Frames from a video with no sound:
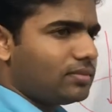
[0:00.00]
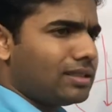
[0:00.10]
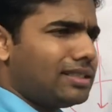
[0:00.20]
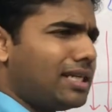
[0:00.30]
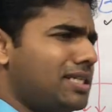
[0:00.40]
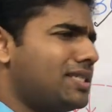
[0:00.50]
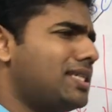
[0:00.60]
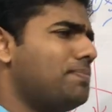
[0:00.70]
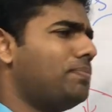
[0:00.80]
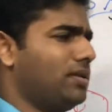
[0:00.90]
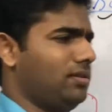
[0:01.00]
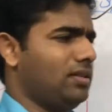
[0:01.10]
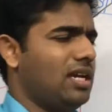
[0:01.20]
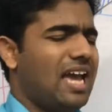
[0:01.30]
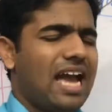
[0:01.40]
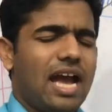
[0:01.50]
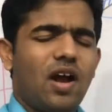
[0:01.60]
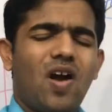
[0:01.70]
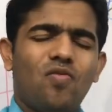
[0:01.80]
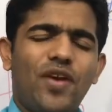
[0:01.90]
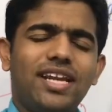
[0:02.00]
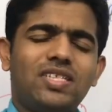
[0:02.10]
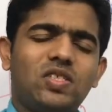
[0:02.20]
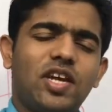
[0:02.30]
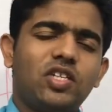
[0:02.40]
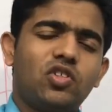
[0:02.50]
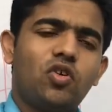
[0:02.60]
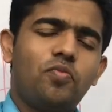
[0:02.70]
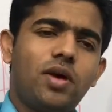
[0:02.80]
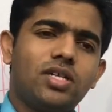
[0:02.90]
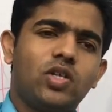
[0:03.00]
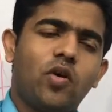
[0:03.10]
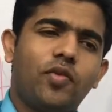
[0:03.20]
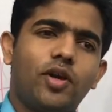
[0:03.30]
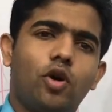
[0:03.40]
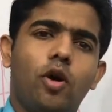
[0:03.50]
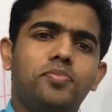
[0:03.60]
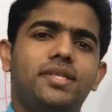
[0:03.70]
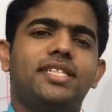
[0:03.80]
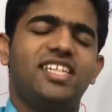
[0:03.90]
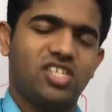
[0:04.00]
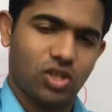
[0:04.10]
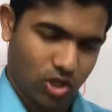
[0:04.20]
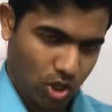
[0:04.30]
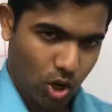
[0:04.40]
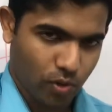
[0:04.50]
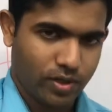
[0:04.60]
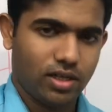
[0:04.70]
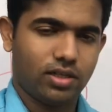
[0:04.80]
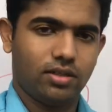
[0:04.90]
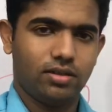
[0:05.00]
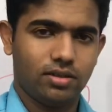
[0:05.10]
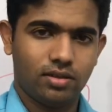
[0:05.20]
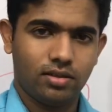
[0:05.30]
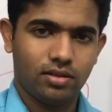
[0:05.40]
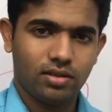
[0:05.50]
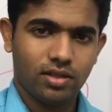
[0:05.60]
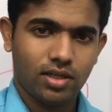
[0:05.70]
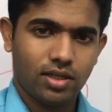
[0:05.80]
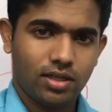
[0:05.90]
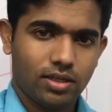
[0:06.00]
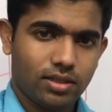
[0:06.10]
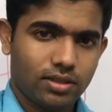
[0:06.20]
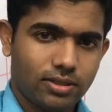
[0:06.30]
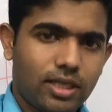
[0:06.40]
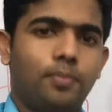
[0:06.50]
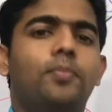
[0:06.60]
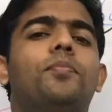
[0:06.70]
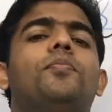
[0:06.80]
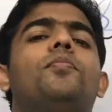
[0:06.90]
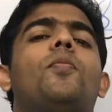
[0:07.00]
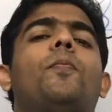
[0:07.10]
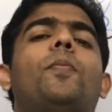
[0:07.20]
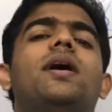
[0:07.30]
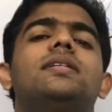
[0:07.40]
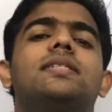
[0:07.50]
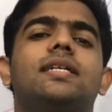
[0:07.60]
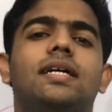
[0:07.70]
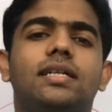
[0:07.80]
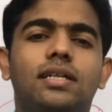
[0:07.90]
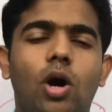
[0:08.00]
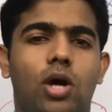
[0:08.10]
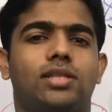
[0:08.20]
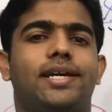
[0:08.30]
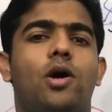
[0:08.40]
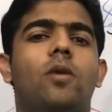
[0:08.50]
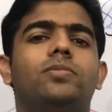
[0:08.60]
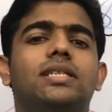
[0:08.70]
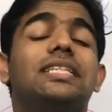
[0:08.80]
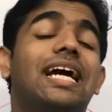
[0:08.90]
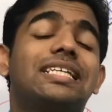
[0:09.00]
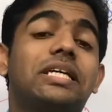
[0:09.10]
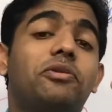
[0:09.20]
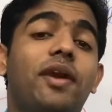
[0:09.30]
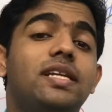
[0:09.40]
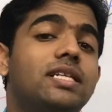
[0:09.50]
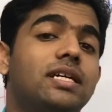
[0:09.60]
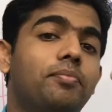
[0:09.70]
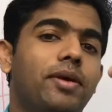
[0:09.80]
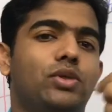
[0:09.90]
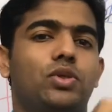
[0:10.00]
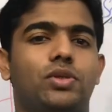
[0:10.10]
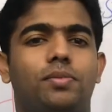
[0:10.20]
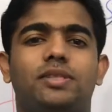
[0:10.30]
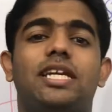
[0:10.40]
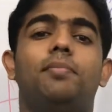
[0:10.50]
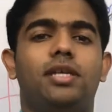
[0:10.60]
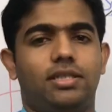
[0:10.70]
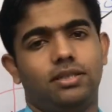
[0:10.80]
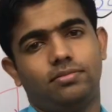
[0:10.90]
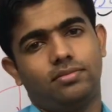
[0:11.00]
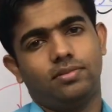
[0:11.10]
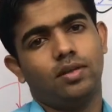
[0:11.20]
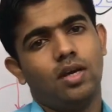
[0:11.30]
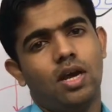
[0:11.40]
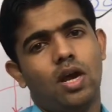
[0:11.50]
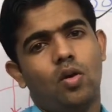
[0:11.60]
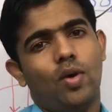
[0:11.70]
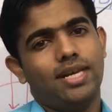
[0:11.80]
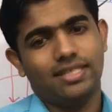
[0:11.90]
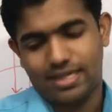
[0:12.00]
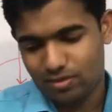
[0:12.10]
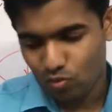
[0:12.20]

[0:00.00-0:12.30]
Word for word: That is simple. When center of mass of an object is lower, the person or the object has greater basis of stability. What is that?